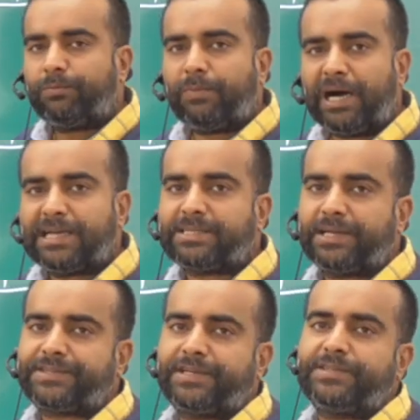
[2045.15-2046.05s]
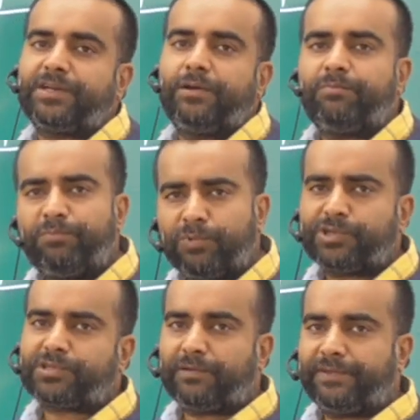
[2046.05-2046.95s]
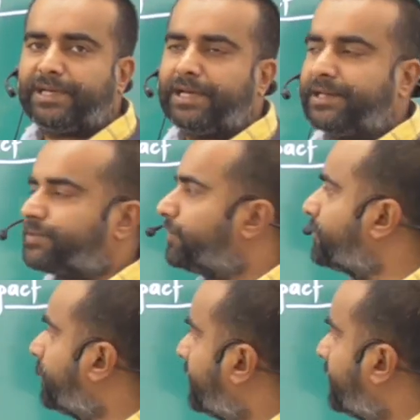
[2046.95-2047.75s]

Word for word: mass extinction of most of the dinosaurs on